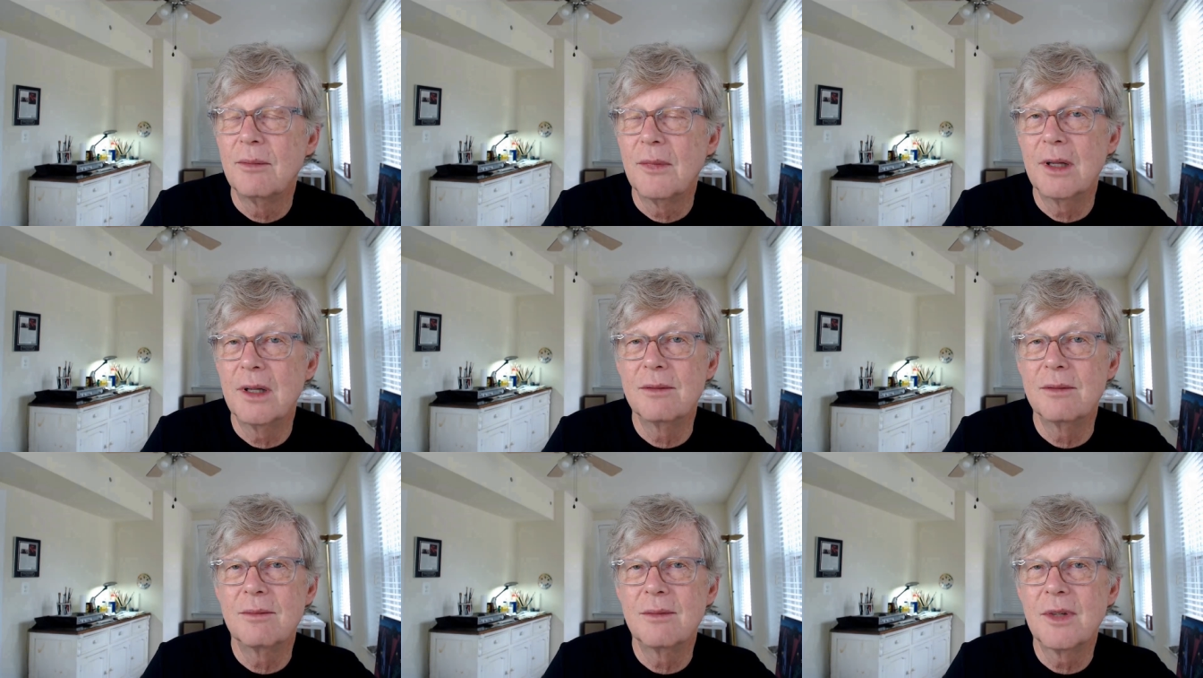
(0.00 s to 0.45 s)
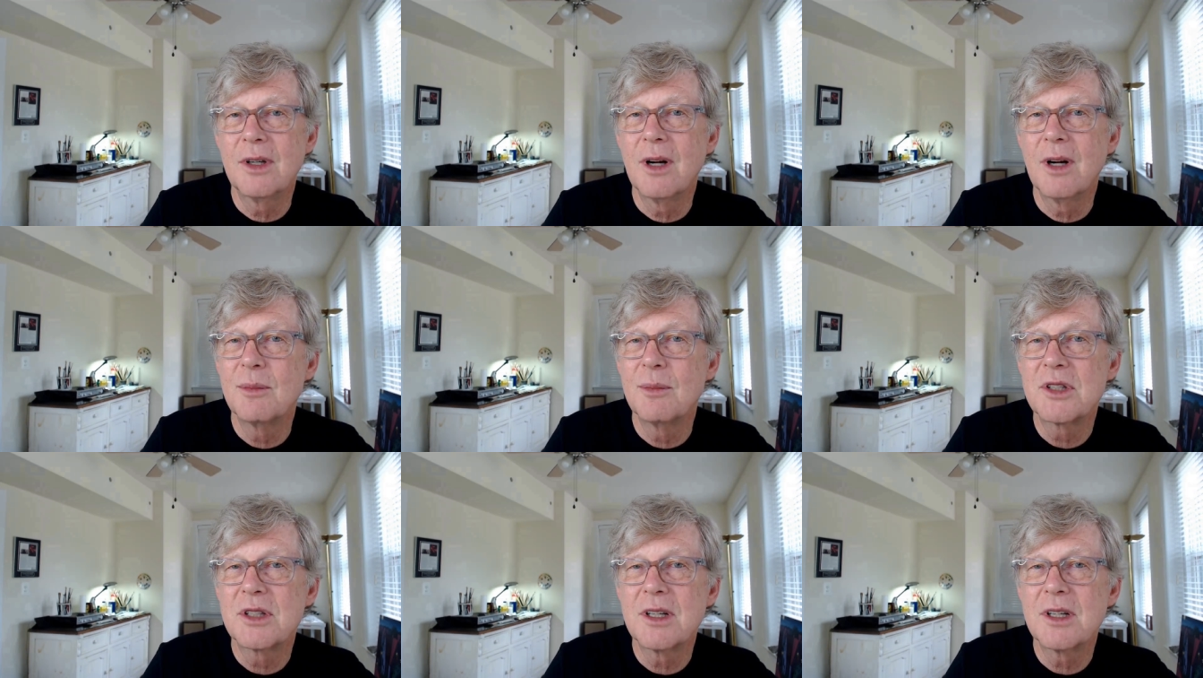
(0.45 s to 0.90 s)
and you
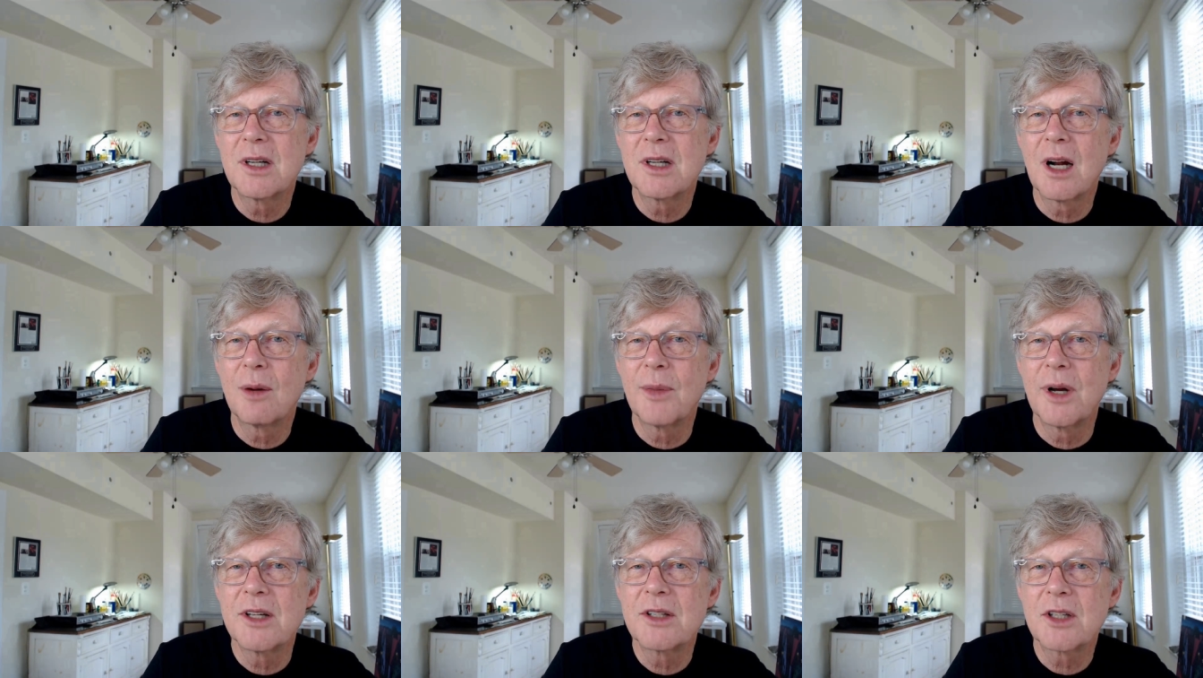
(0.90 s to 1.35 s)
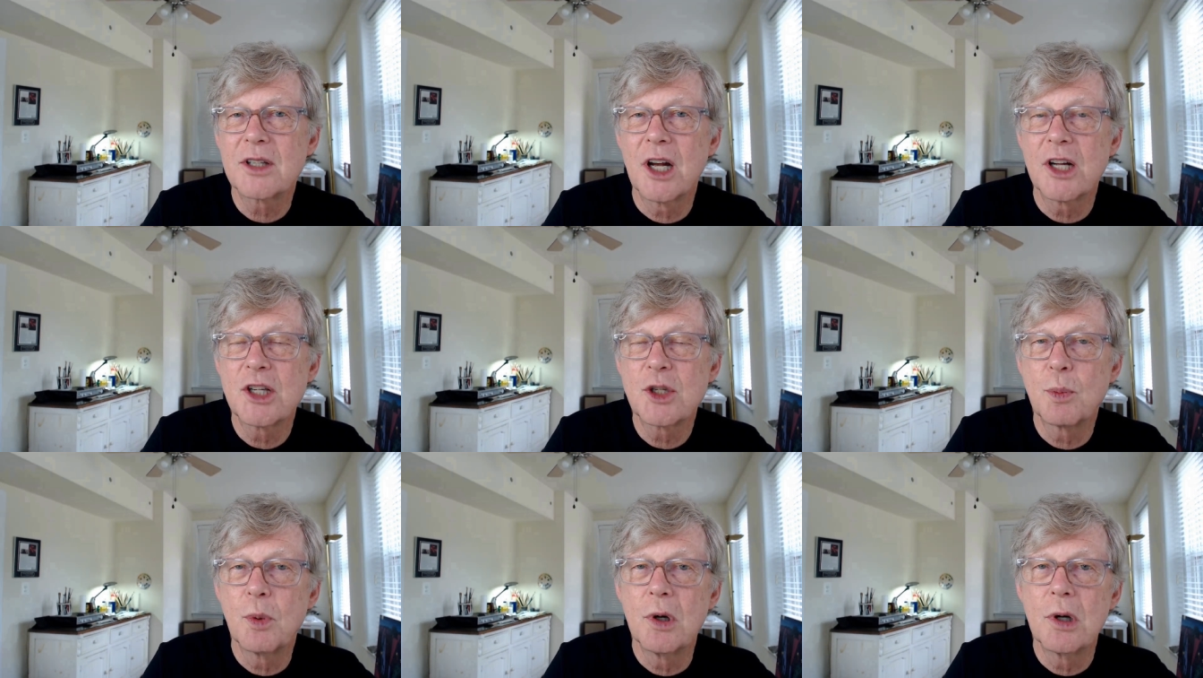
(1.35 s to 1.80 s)
know, I'm sitting down in my
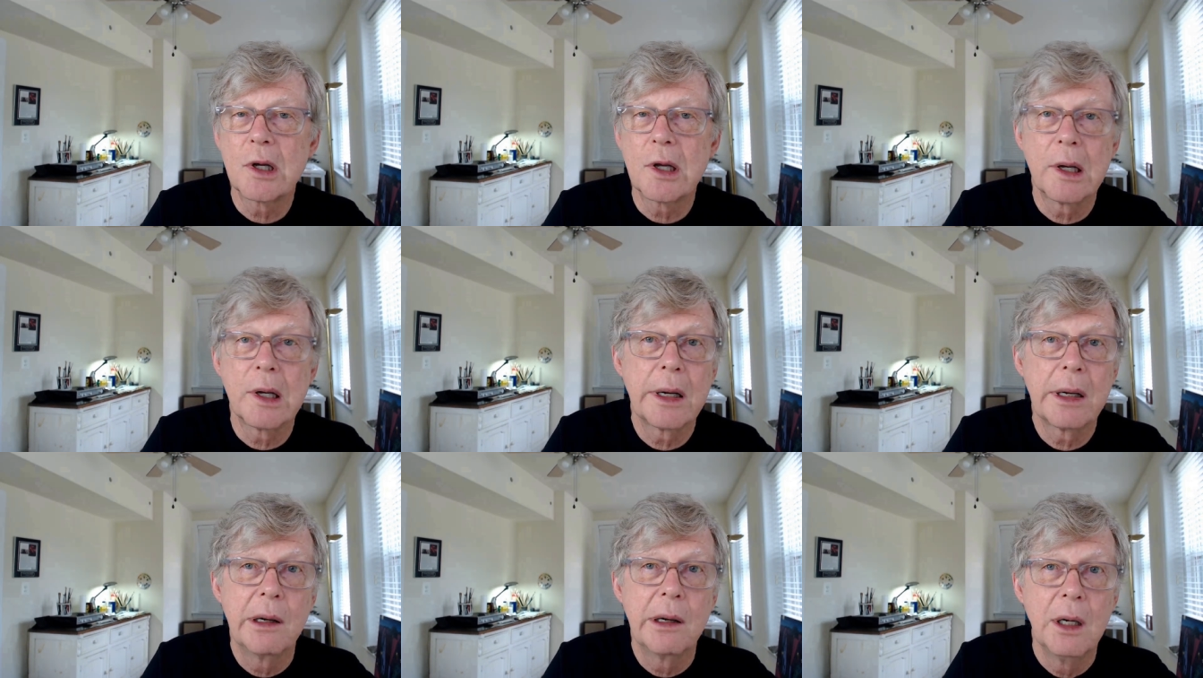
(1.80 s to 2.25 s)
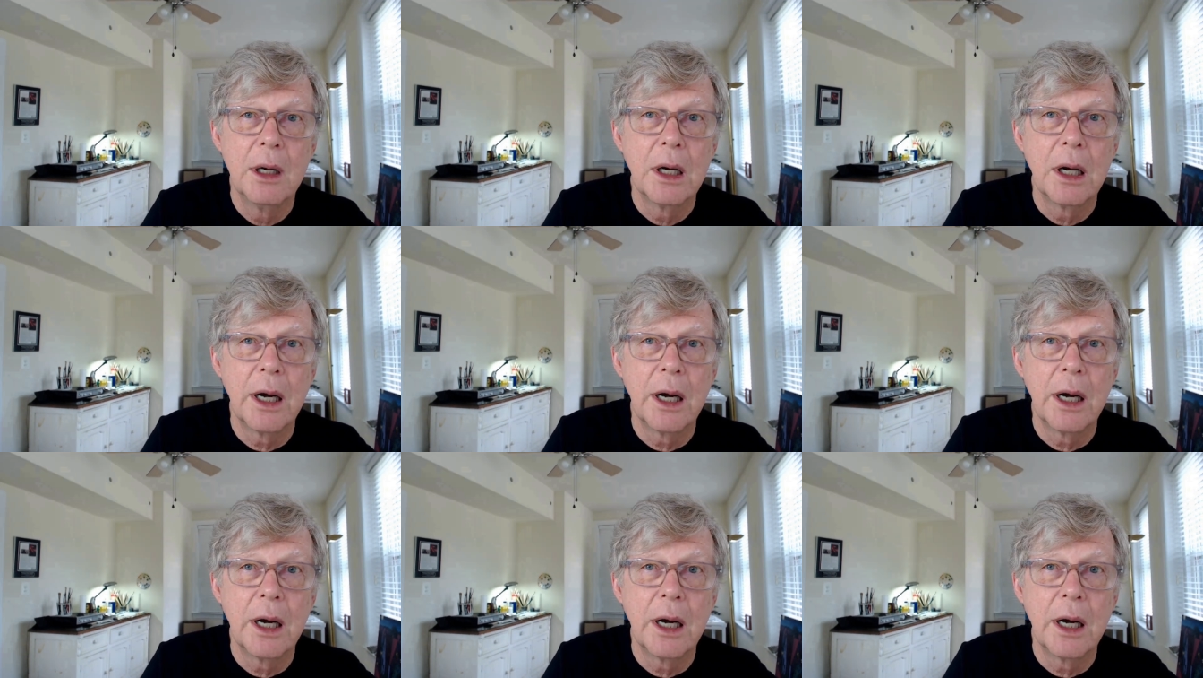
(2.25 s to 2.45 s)
sketchbook and I